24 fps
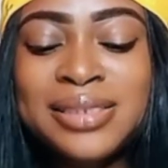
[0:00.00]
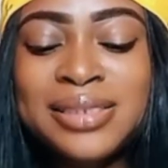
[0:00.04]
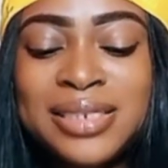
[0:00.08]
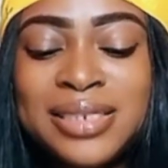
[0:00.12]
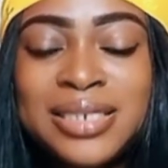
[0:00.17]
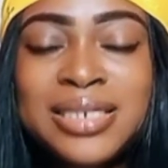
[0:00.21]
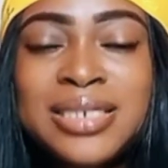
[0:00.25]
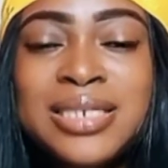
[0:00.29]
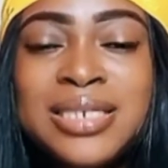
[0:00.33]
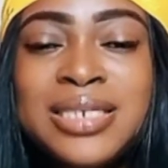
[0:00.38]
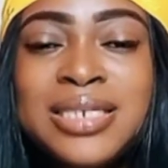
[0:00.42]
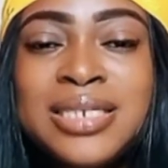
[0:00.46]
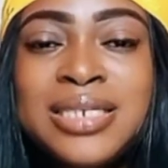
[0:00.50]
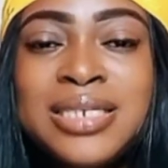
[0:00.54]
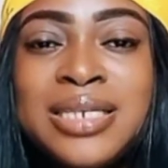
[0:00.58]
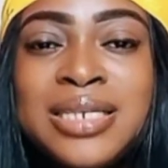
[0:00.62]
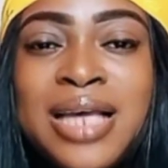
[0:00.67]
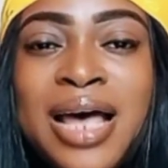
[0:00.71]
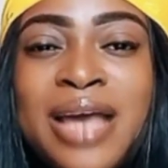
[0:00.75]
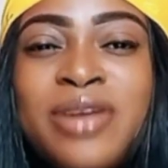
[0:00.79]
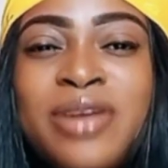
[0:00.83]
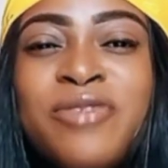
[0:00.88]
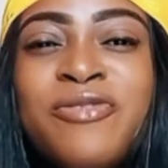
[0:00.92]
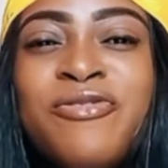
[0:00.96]
These
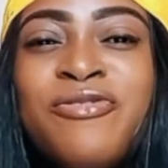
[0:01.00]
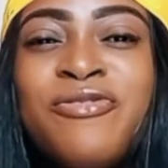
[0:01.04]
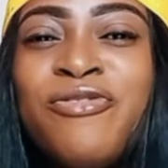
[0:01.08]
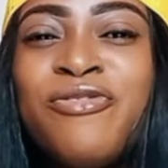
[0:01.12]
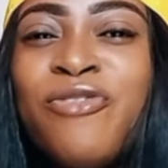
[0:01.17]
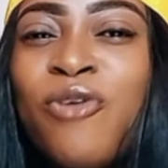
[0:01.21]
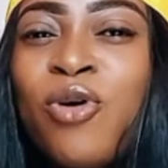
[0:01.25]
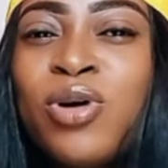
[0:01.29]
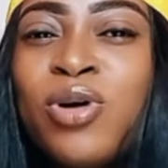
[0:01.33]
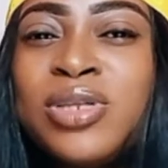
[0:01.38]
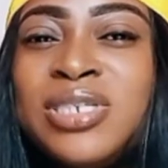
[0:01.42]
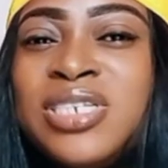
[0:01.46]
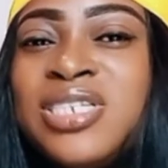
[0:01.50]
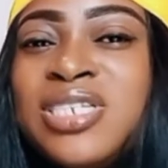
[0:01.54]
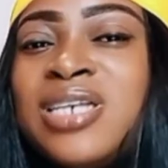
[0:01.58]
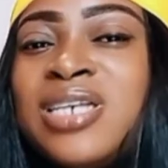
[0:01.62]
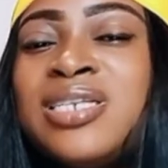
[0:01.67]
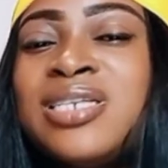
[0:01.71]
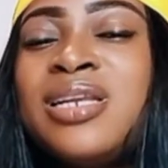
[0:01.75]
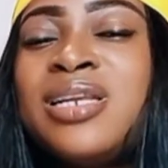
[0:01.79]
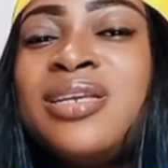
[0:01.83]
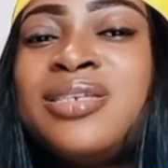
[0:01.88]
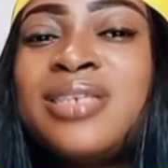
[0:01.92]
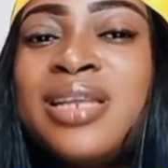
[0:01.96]
are the four digital
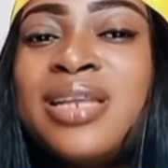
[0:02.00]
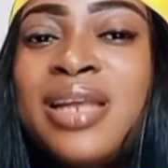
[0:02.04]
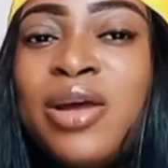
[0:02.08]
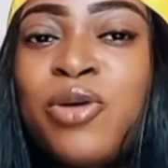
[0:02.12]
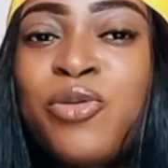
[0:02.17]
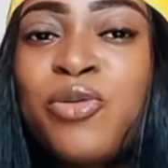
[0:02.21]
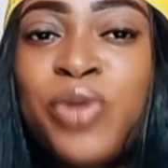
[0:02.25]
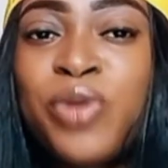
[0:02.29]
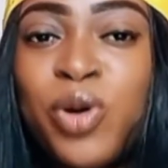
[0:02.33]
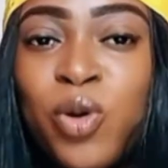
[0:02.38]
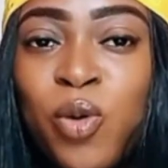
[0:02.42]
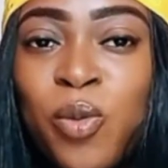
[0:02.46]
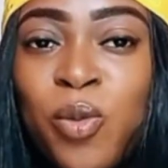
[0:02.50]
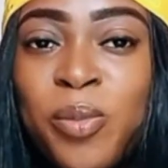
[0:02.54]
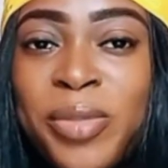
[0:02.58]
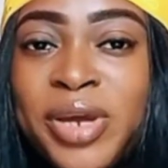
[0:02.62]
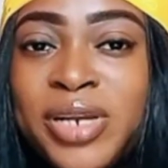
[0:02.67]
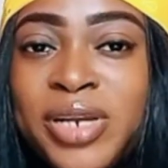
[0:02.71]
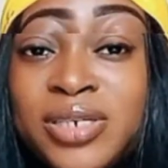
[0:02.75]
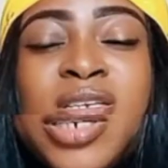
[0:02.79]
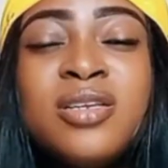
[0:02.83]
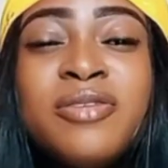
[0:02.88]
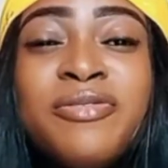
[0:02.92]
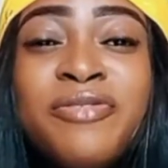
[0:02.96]
channels that I
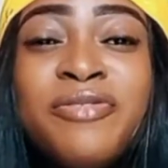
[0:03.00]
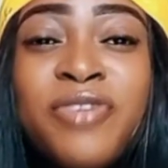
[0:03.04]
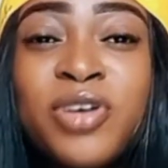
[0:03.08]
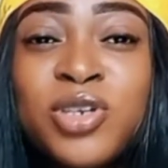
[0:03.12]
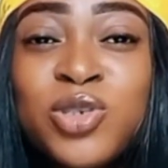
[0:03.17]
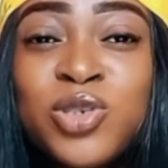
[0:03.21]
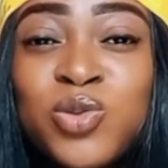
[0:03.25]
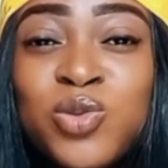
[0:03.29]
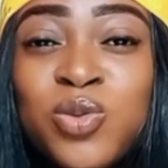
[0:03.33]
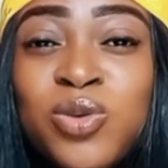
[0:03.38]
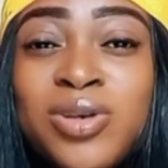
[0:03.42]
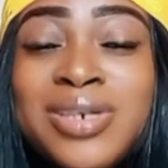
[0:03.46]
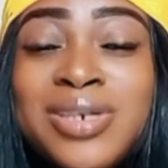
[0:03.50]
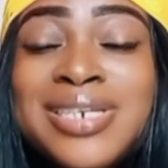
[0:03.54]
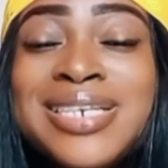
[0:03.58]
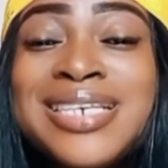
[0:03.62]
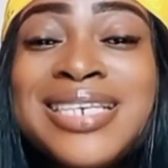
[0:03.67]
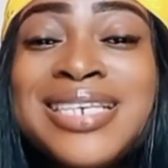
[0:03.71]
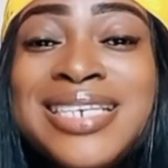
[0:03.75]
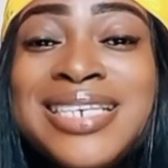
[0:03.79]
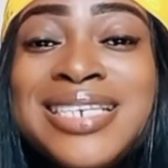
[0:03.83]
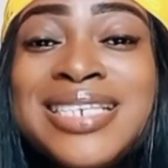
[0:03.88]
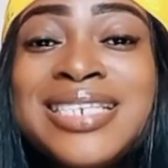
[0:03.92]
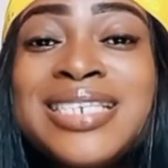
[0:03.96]
recommend. So the first one
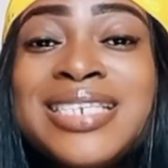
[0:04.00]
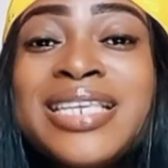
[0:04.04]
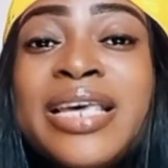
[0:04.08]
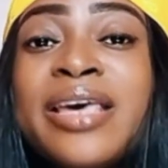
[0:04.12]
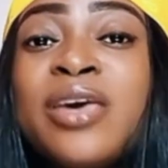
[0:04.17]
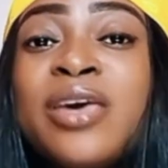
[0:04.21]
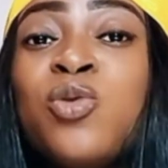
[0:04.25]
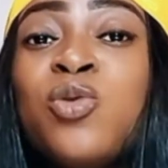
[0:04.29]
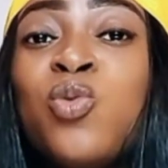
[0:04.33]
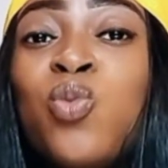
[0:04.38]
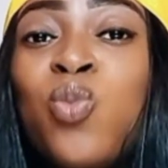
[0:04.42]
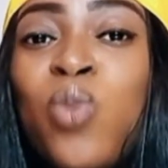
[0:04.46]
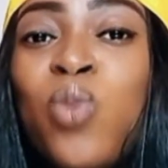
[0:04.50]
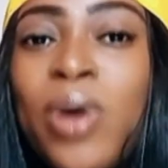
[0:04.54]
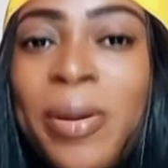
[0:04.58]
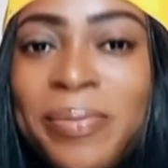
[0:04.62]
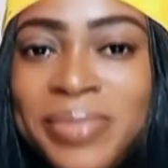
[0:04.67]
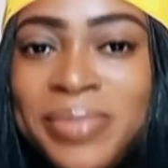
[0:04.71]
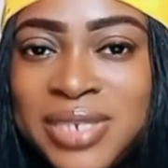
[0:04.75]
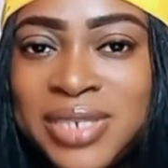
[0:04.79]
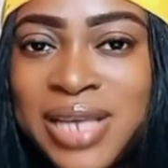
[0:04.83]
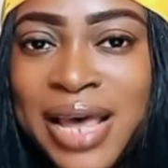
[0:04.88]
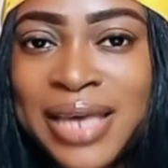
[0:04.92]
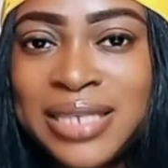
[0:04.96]
is a
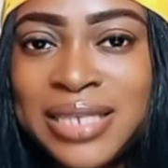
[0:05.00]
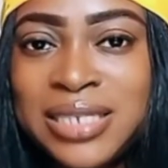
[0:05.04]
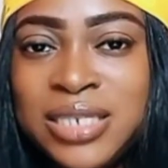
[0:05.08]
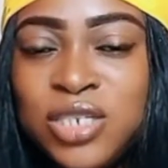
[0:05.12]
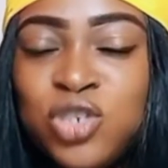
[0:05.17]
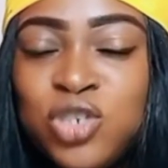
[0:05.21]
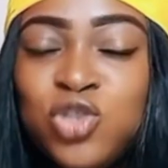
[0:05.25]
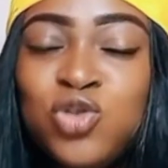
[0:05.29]
website.